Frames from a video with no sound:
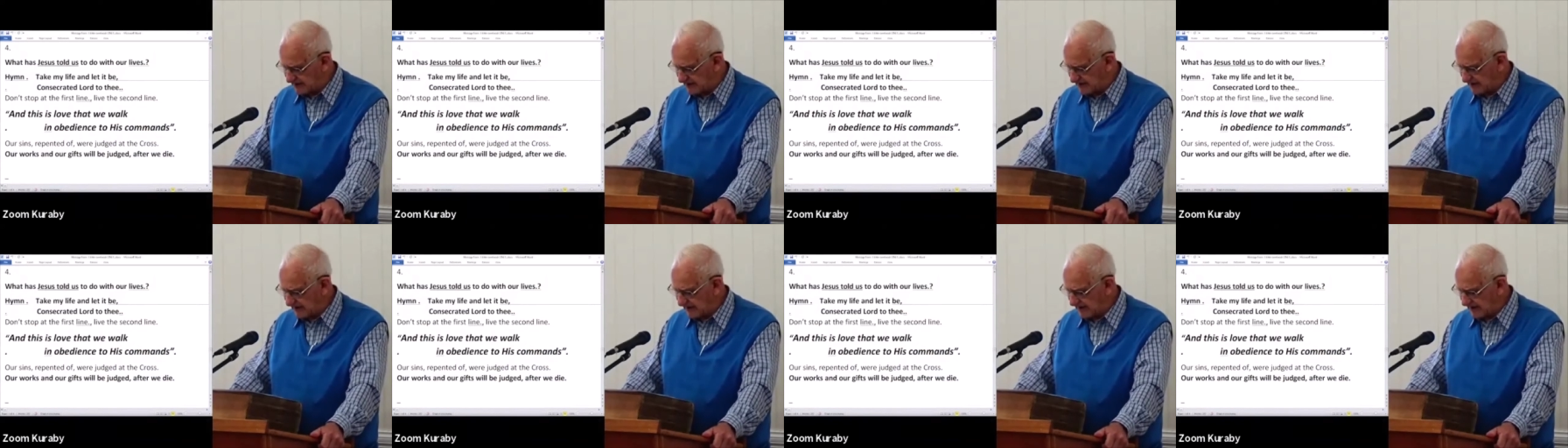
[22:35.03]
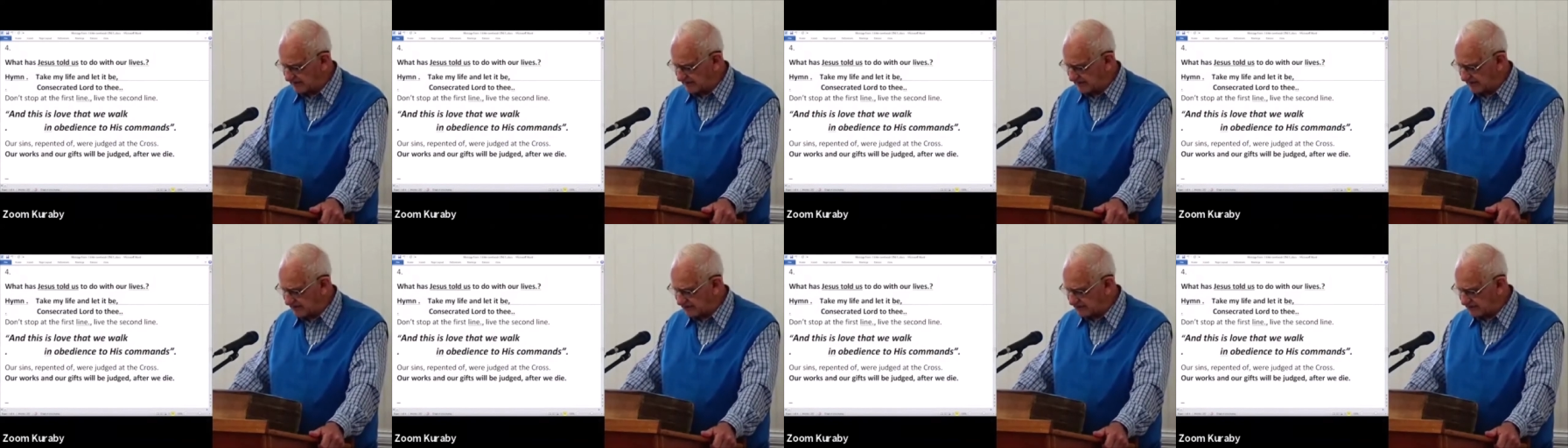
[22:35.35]
and the
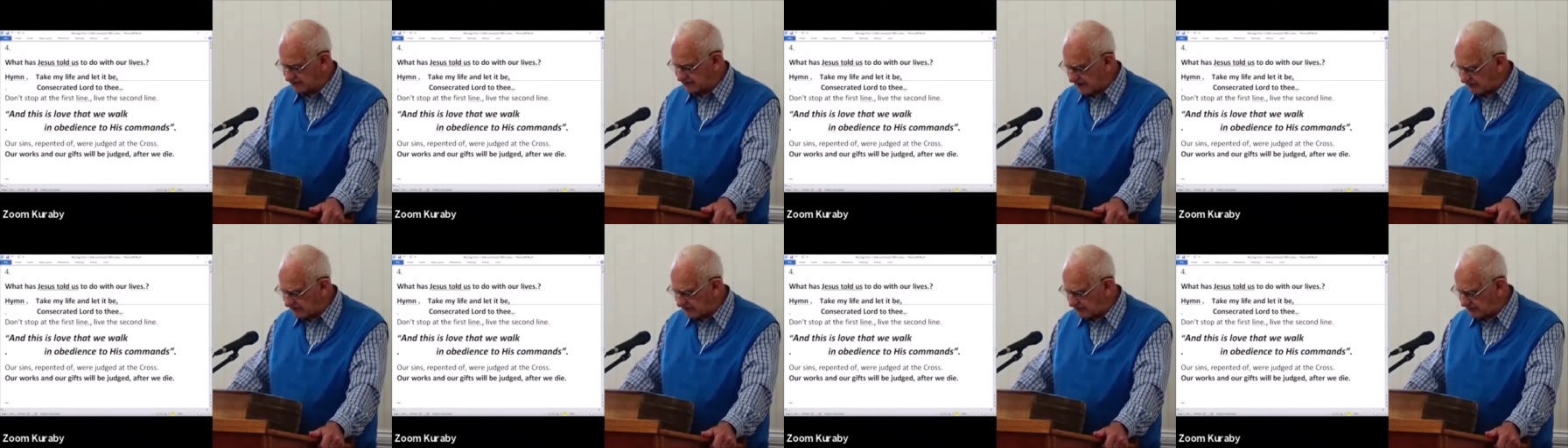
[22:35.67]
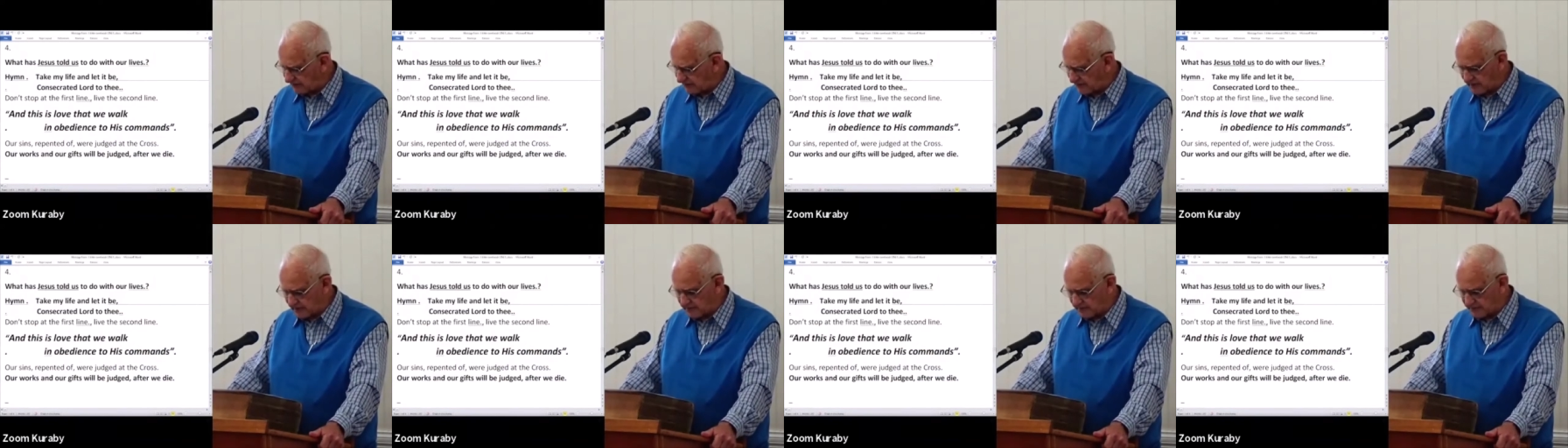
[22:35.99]

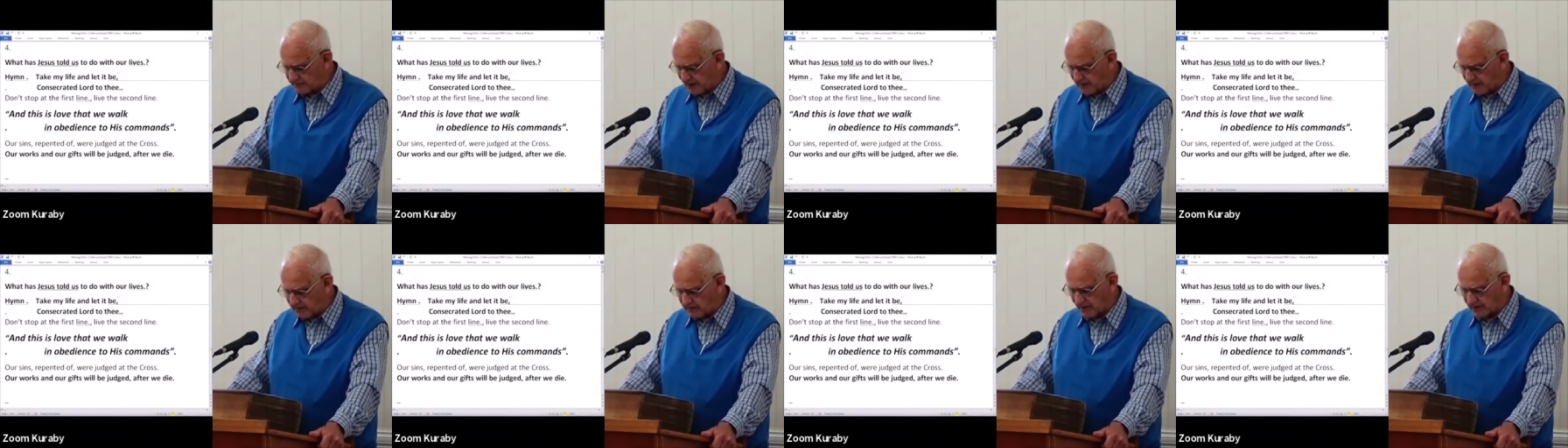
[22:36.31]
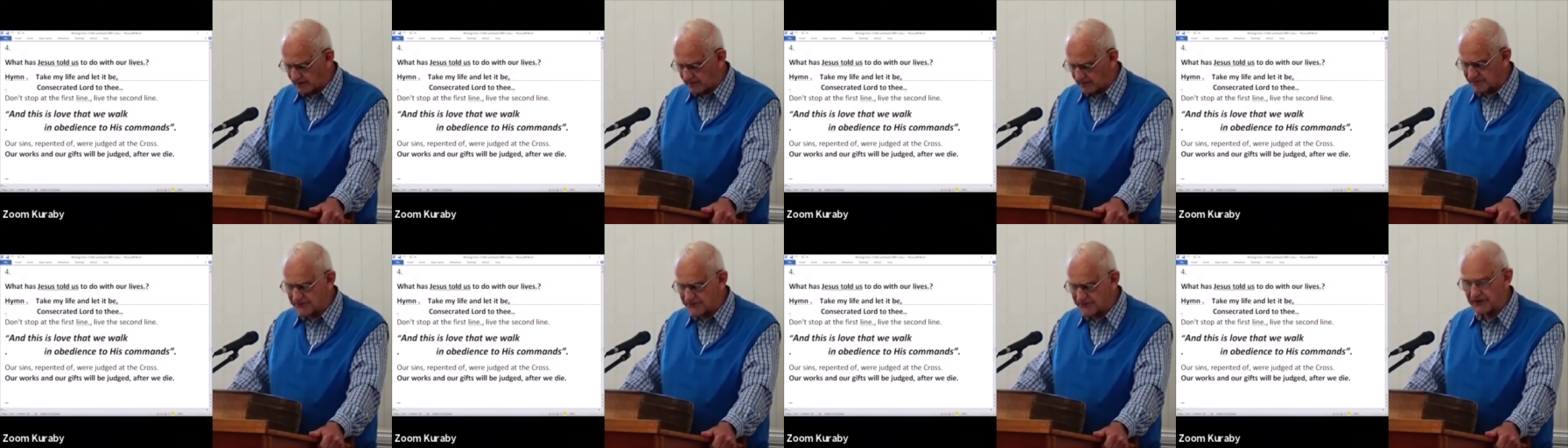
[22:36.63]
suffering
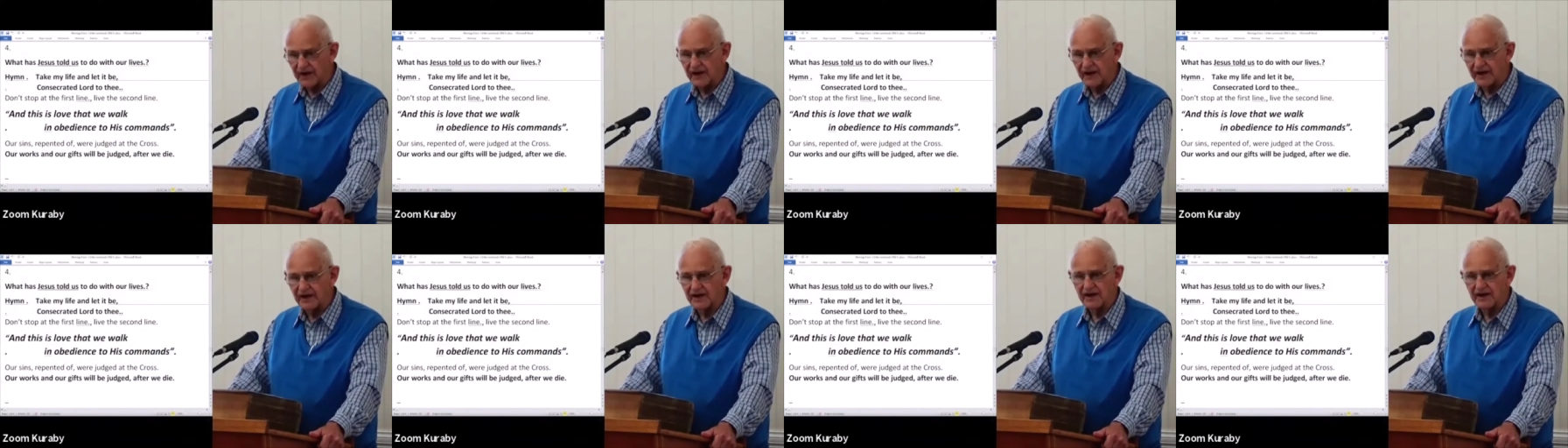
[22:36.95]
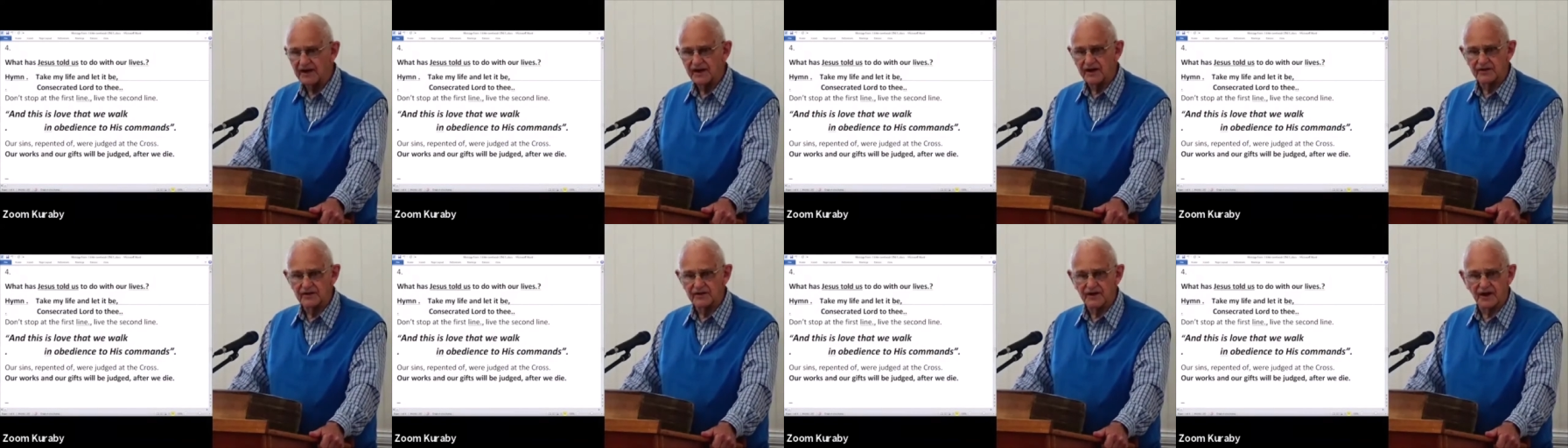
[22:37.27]
problems
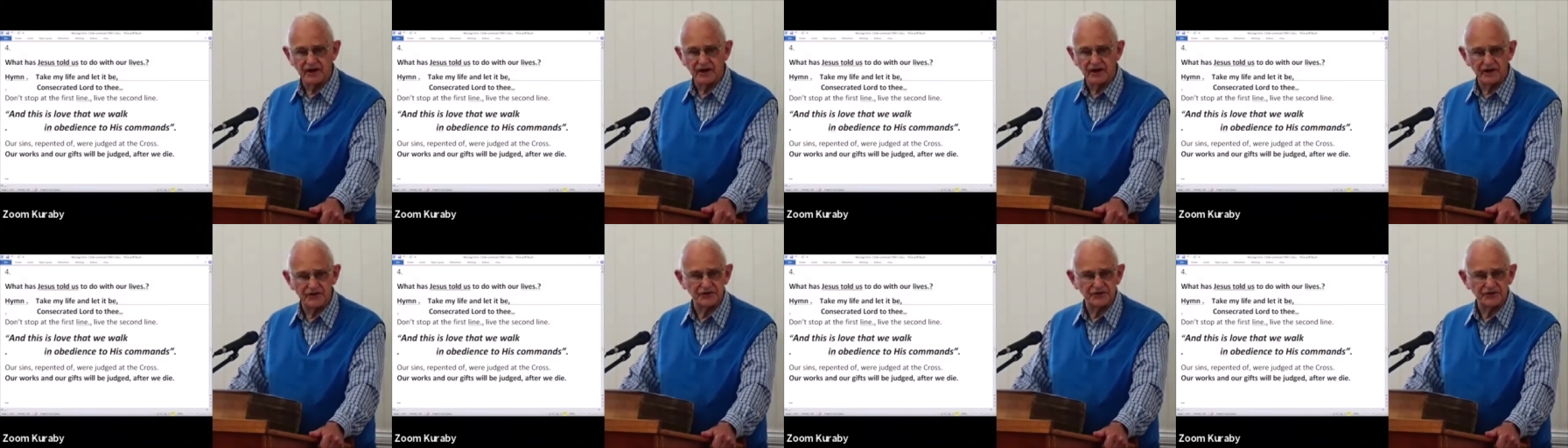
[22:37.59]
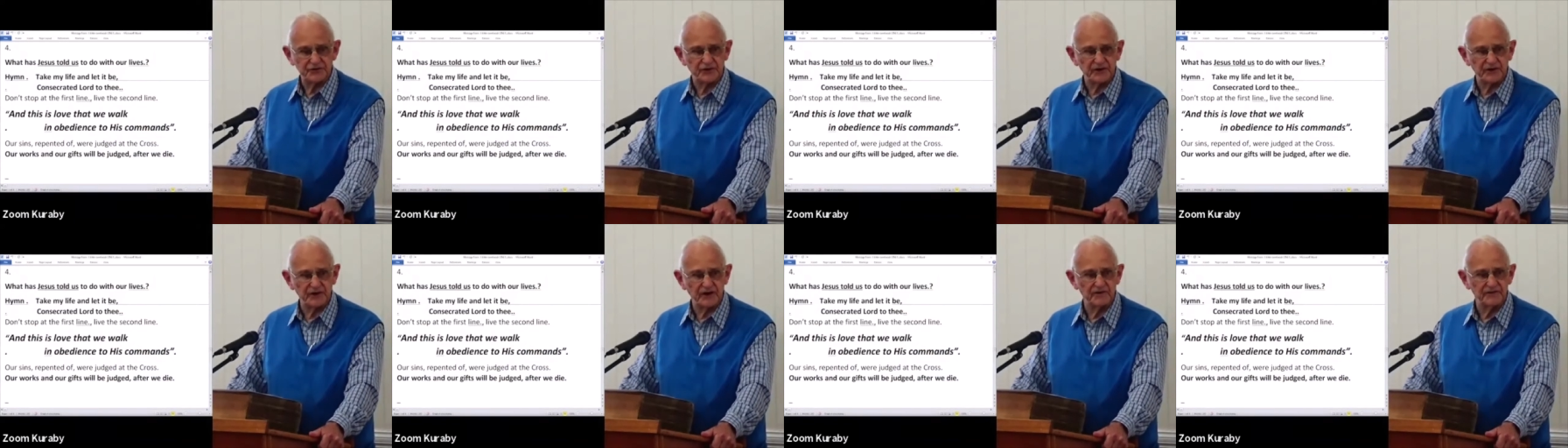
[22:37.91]
in the
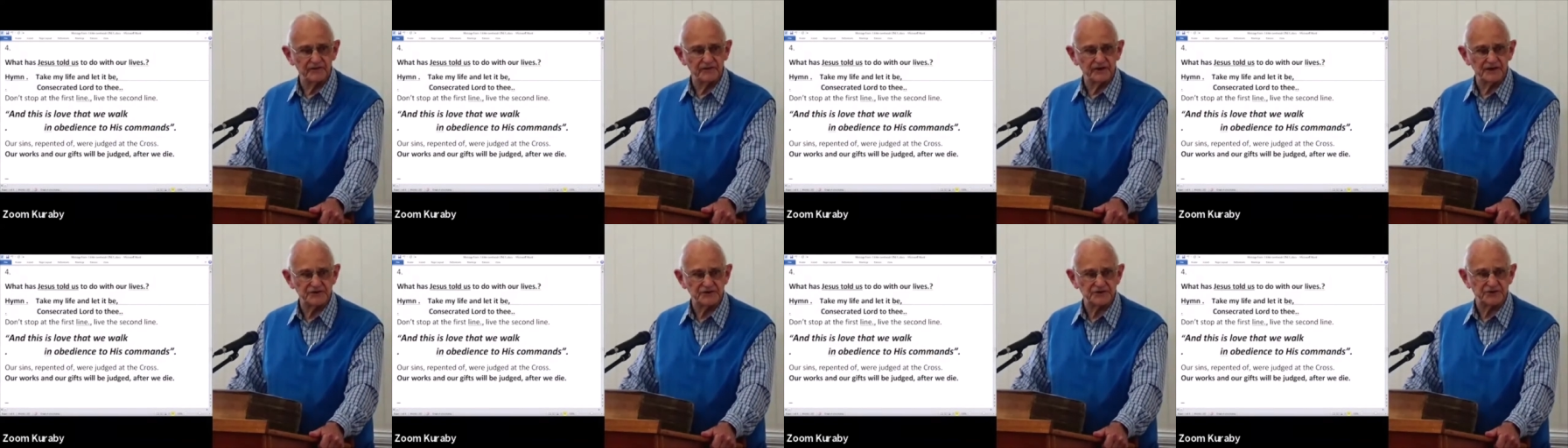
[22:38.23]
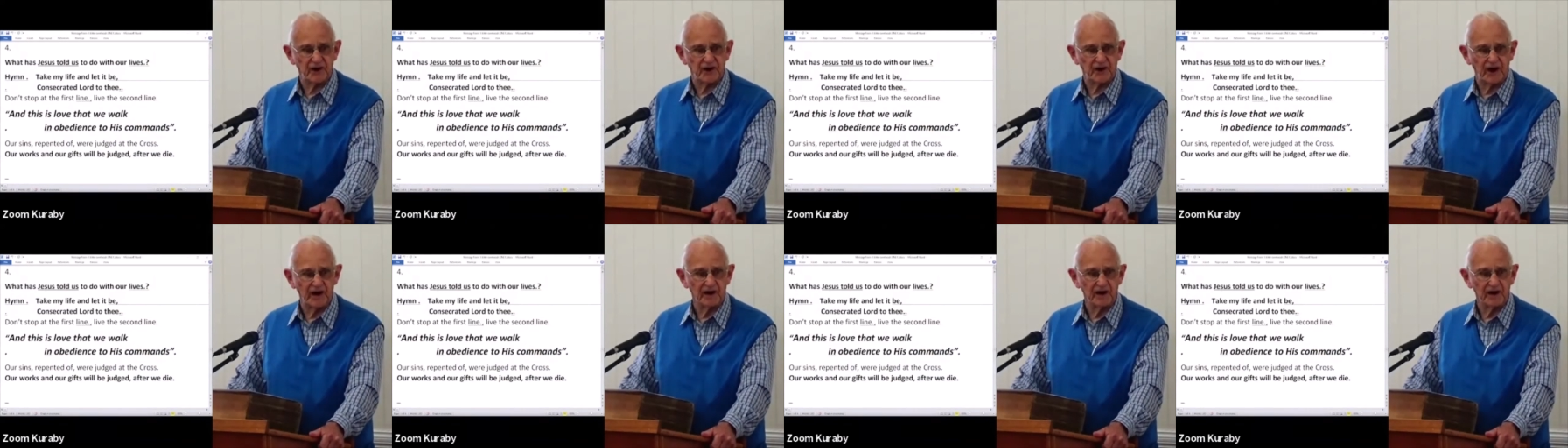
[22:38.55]
history of
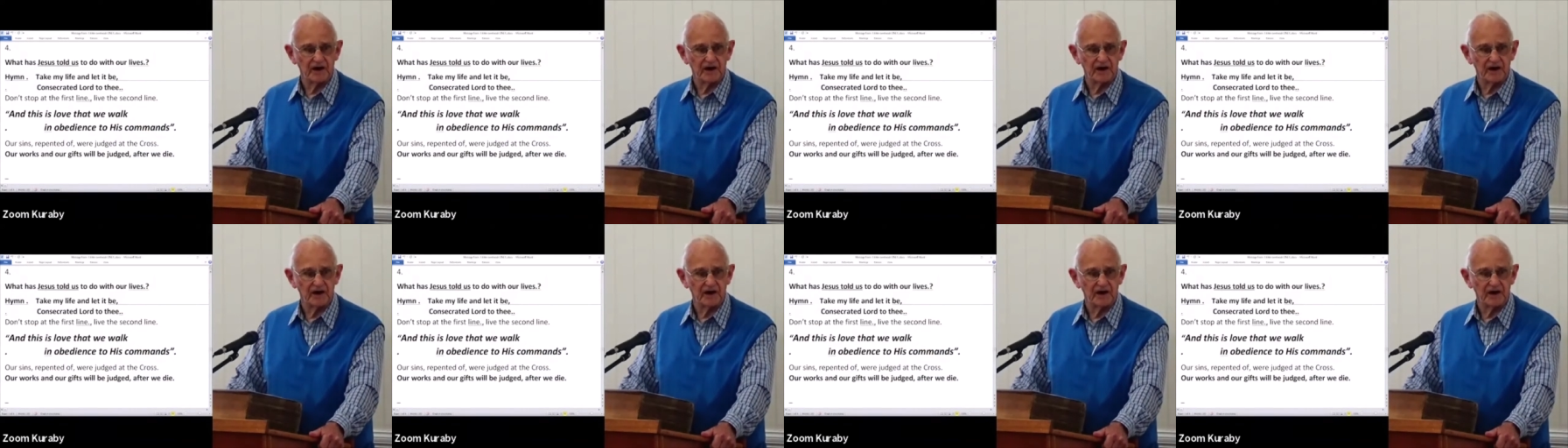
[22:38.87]
Israel.